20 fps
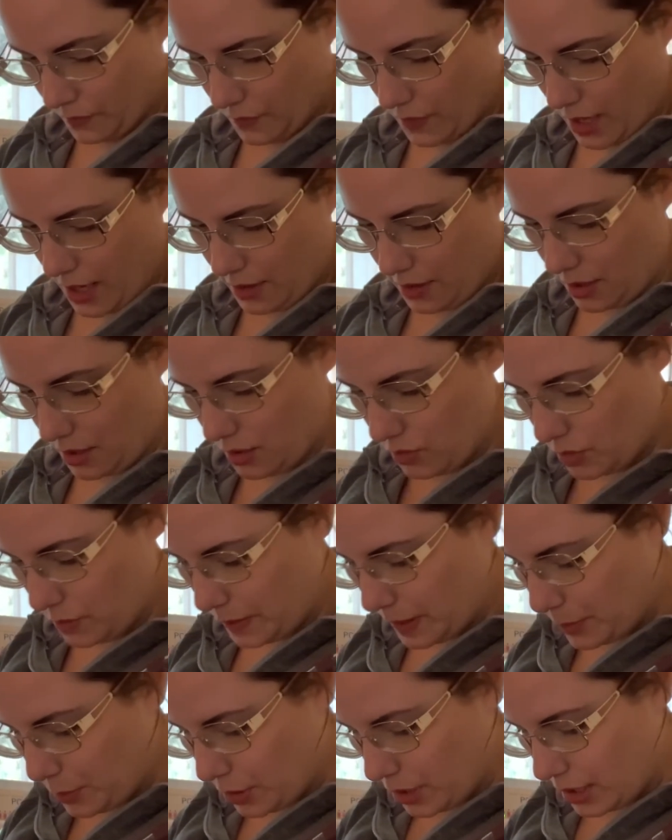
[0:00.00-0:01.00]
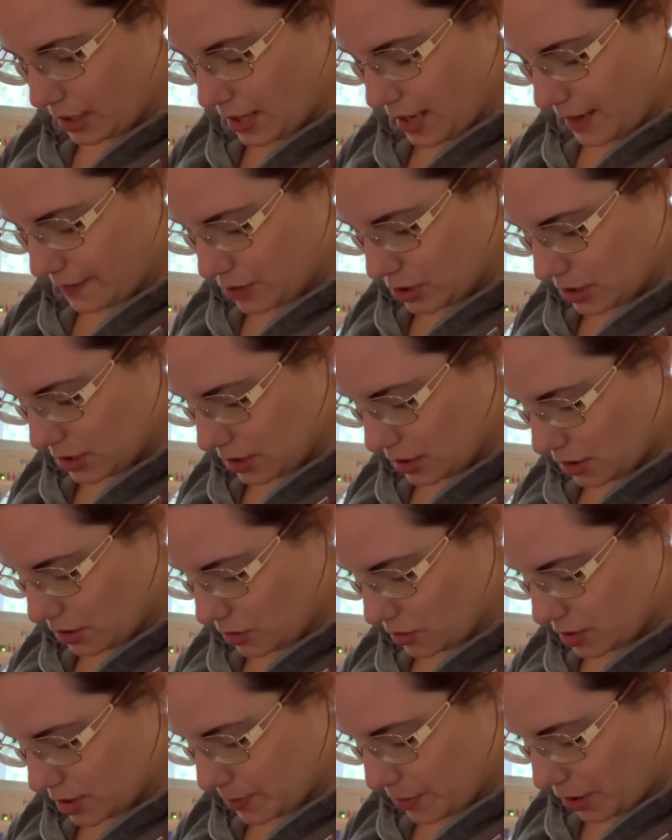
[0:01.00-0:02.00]
I thought it would be pretty to have just a
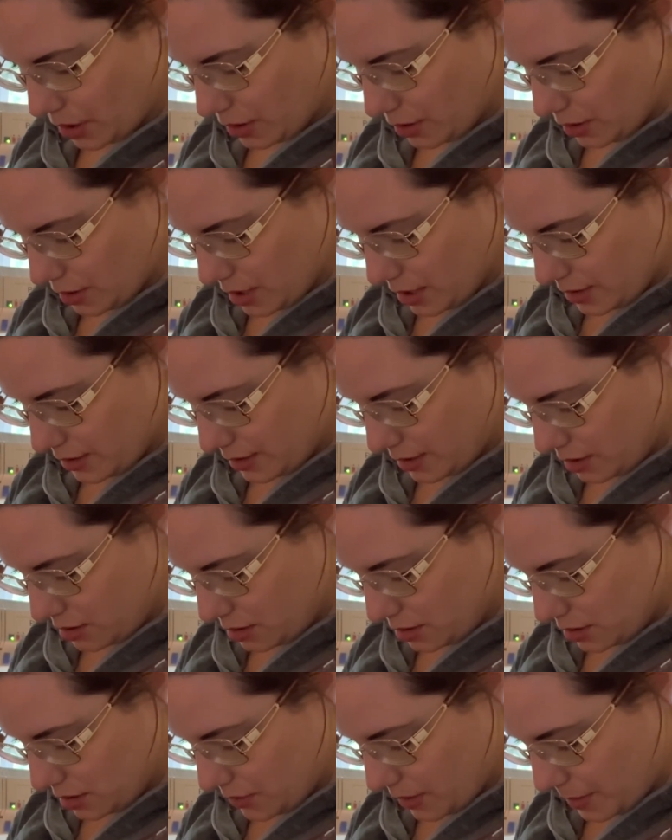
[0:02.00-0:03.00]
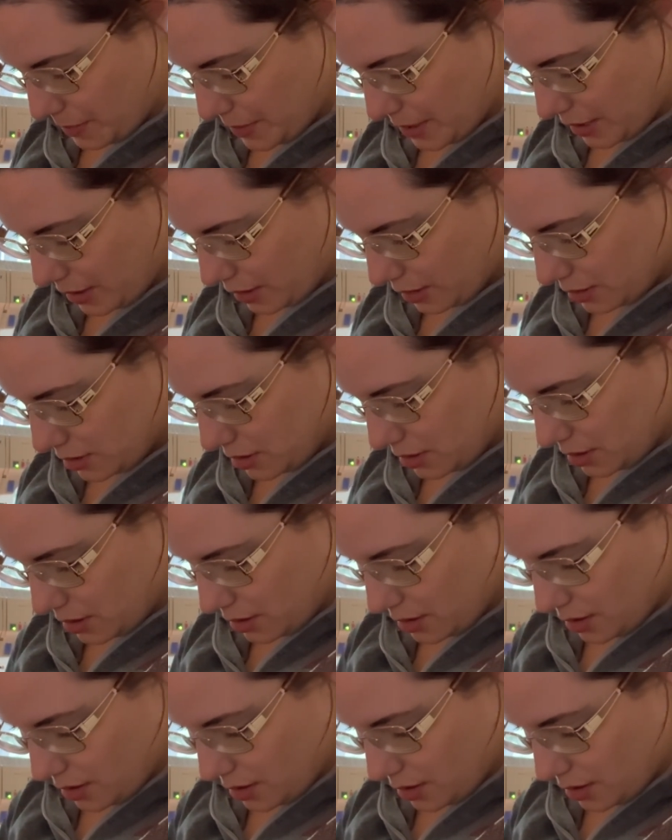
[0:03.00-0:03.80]
little sparkle on there, so I picked